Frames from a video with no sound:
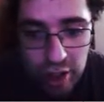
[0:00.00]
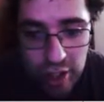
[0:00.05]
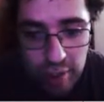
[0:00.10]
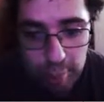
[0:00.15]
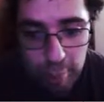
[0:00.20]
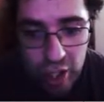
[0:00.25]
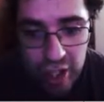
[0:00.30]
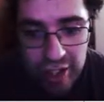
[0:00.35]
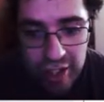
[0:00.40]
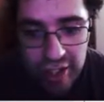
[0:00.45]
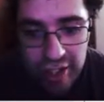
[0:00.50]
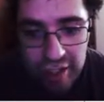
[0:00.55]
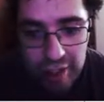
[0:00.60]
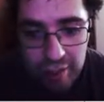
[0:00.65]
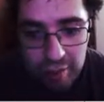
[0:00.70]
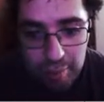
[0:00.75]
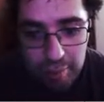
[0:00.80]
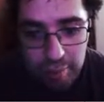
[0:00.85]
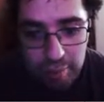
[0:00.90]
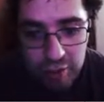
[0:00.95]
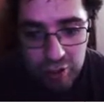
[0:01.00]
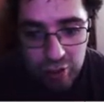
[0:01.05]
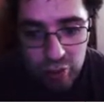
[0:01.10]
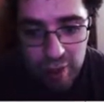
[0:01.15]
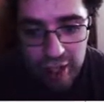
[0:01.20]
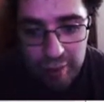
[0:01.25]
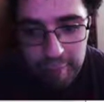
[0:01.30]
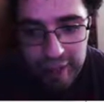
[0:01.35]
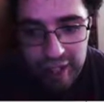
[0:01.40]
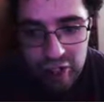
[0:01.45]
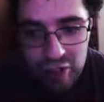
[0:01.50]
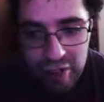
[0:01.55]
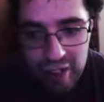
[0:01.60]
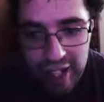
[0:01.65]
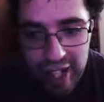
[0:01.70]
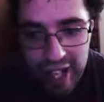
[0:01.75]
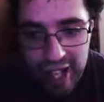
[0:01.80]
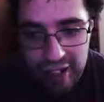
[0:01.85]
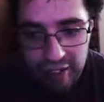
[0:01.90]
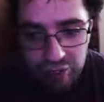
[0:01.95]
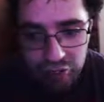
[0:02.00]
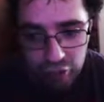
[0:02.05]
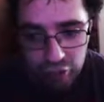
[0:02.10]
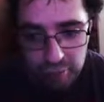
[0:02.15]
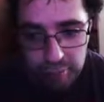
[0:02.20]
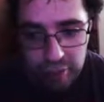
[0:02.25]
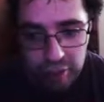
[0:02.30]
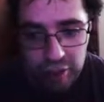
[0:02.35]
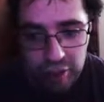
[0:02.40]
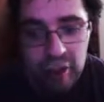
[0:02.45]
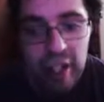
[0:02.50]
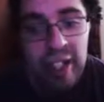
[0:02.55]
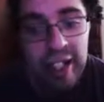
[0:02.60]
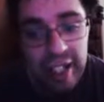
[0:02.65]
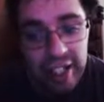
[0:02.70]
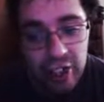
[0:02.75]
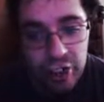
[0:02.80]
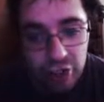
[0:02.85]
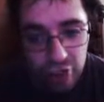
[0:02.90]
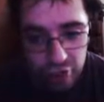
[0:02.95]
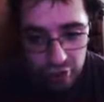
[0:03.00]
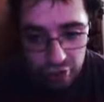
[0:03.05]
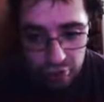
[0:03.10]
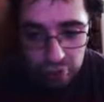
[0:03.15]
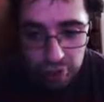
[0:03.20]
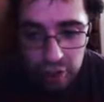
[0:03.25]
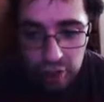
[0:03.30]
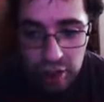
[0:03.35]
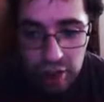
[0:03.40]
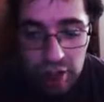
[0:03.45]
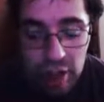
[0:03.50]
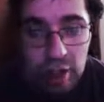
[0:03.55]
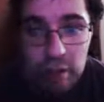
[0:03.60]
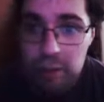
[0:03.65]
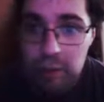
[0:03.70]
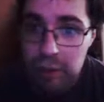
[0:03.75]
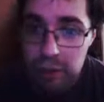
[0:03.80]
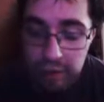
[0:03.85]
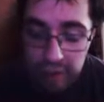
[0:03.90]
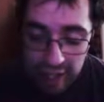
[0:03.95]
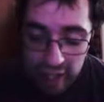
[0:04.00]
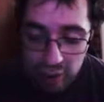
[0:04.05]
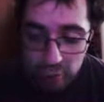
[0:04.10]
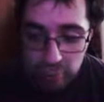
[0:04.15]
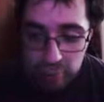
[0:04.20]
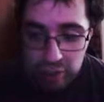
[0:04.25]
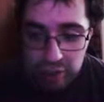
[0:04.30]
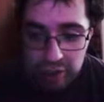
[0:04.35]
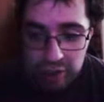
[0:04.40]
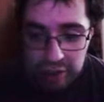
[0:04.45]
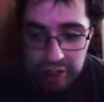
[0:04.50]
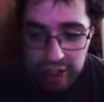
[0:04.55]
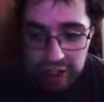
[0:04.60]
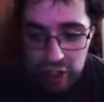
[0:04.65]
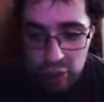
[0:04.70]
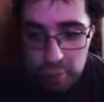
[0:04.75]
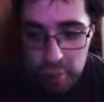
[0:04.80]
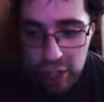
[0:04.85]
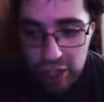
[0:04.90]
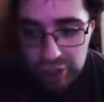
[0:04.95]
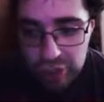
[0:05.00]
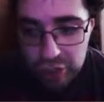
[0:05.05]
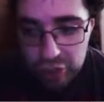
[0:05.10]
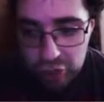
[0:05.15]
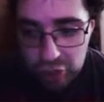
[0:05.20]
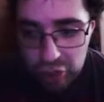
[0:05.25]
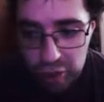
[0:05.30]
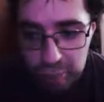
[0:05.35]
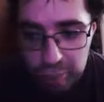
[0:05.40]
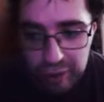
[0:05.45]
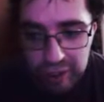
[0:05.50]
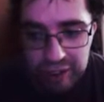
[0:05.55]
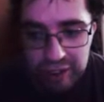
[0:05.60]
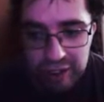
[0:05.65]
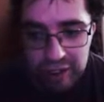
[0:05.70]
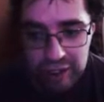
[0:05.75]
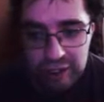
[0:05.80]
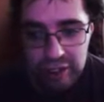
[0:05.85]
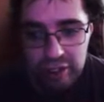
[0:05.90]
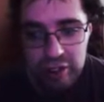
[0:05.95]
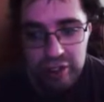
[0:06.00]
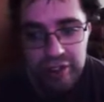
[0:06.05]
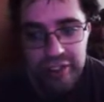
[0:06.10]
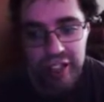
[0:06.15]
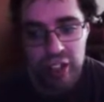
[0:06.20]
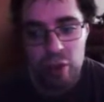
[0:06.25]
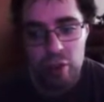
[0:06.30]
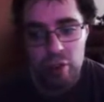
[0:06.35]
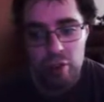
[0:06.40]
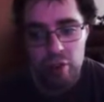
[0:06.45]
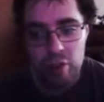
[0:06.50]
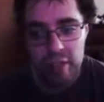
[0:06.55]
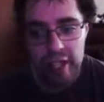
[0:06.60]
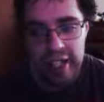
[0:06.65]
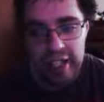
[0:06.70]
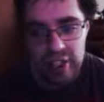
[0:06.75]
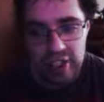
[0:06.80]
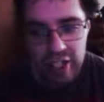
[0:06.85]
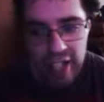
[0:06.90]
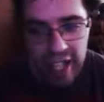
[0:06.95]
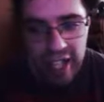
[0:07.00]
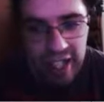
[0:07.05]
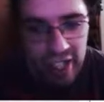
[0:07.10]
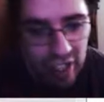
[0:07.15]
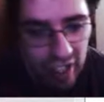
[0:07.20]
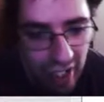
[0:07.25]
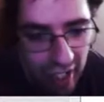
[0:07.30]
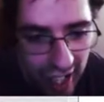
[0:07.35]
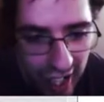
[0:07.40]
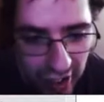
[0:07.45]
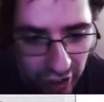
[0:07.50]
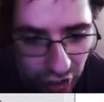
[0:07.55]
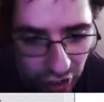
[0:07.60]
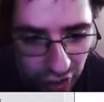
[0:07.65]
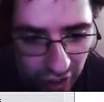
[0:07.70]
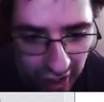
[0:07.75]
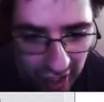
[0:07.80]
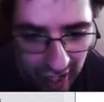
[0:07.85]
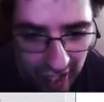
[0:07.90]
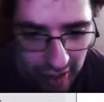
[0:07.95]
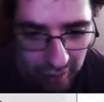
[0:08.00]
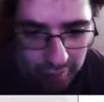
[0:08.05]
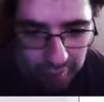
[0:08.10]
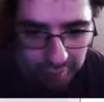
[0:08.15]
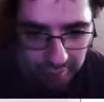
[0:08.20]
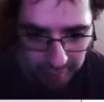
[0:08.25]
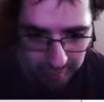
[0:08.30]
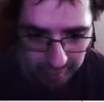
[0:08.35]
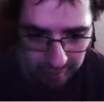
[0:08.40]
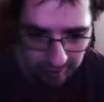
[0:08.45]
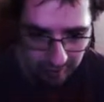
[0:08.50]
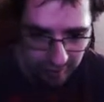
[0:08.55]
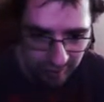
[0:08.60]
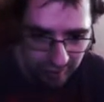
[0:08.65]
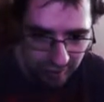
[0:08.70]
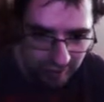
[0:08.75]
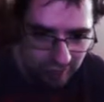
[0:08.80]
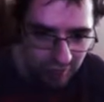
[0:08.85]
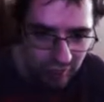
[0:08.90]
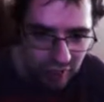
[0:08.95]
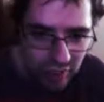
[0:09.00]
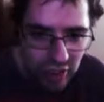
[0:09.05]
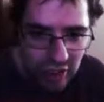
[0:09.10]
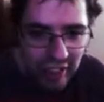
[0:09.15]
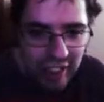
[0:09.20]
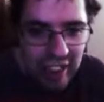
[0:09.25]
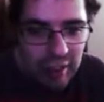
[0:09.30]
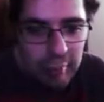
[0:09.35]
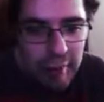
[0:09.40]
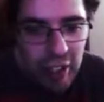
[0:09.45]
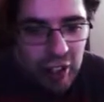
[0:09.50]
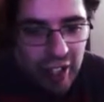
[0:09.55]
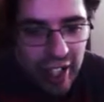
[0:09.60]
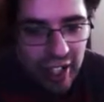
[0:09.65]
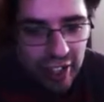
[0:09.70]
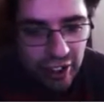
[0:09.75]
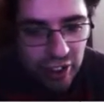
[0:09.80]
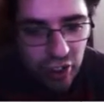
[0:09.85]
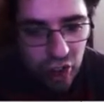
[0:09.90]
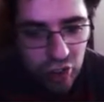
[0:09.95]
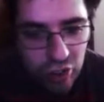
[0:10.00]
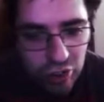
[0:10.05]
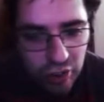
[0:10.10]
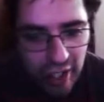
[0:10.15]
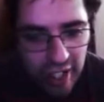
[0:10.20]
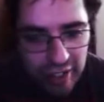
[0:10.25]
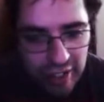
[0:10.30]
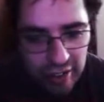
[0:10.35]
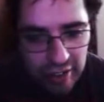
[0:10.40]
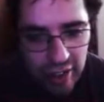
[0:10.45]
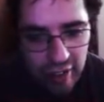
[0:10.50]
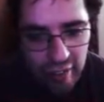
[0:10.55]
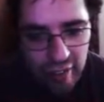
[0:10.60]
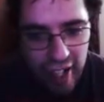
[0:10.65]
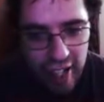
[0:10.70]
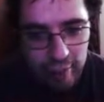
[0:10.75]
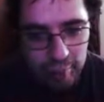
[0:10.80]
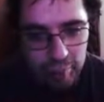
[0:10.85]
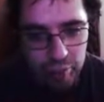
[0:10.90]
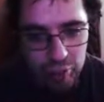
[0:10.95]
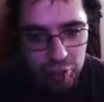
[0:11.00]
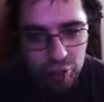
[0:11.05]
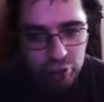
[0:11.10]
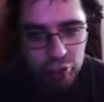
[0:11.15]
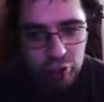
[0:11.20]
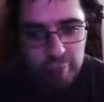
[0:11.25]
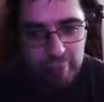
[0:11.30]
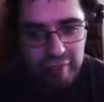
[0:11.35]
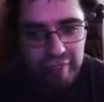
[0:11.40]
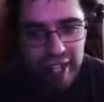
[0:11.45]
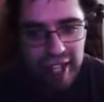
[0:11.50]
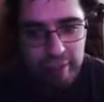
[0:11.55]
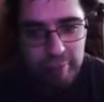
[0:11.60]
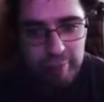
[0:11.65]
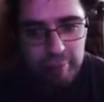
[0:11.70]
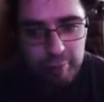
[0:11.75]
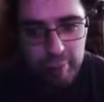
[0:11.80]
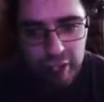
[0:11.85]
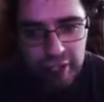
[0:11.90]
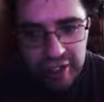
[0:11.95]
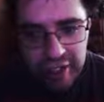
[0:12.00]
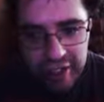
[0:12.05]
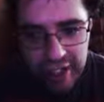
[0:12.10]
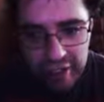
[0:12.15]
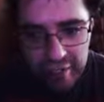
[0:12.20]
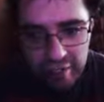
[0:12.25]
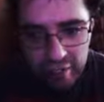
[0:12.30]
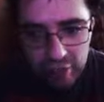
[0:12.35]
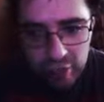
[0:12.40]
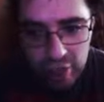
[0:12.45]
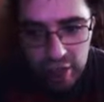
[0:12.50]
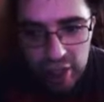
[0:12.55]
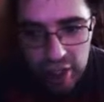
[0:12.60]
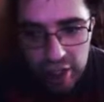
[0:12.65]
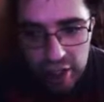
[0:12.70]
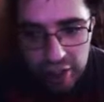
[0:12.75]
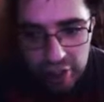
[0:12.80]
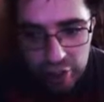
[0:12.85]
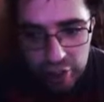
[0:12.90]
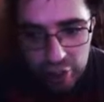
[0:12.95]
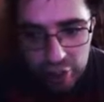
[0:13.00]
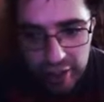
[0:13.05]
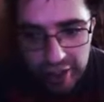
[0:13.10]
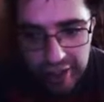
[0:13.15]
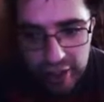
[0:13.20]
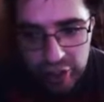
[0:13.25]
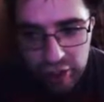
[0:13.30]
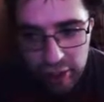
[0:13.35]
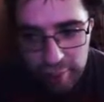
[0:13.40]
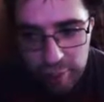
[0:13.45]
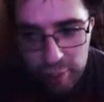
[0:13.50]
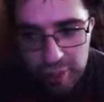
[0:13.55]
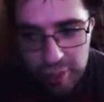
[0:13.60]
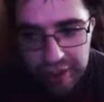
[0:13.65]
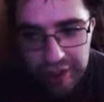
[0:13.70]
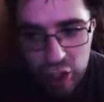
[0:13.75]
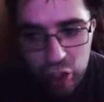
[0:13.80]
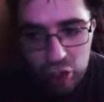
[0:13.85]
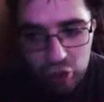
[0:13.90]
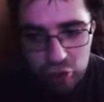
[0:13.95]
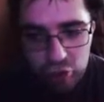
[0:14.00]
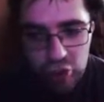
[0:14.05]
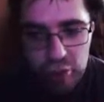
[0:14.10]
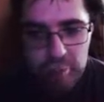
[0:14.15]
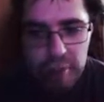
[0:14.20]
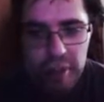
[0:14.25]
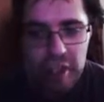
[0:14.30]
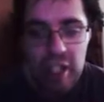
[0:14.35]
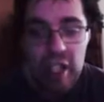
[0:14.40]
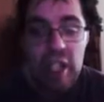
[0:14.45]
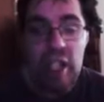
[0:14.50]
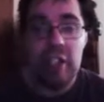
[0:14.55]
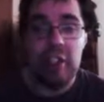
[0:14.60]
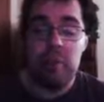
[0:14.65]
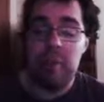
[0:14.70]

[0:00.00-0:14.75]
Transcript: bonded to an amino group, NH2, in other words, a carboxyl group, COOH, and a hydrogen atom. Each amino acid also has another atom or group of atoms bonded together to the central atom known as the R group. So